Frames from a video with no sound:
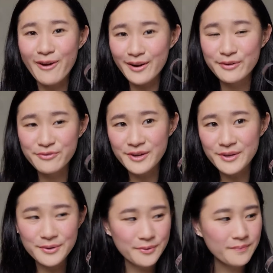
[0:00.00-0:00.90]
product for
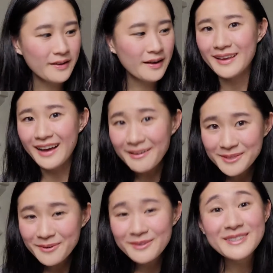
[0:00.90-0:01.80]
you. I'm
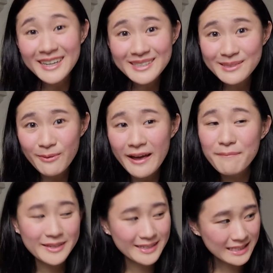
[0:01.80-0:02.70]
someone who does sweat,
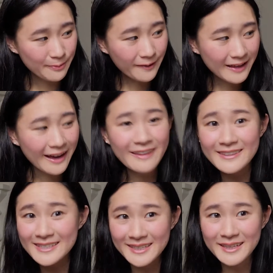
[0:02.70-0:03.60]
but despite that,
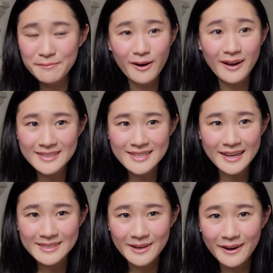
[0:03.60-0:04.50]
this sticky bra
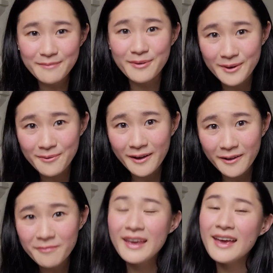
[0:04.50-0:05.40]
stays on pretty
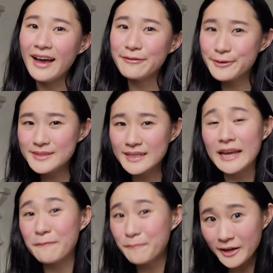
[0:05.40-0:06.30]
well. I've used it
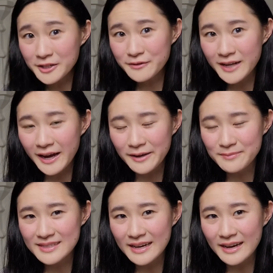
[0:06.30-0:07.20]
a bunch of
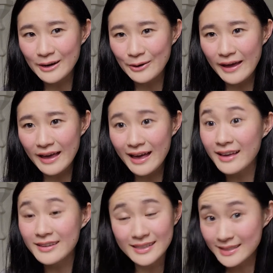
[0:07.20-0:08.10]
times now,
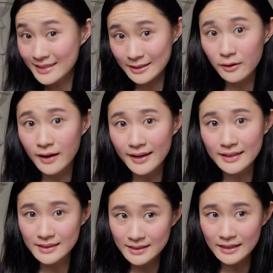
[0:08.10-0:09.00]
and it's still got
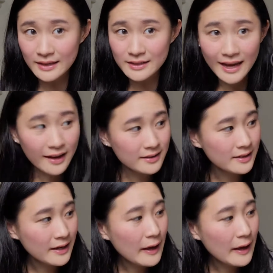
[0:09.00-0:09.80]
its stick intact.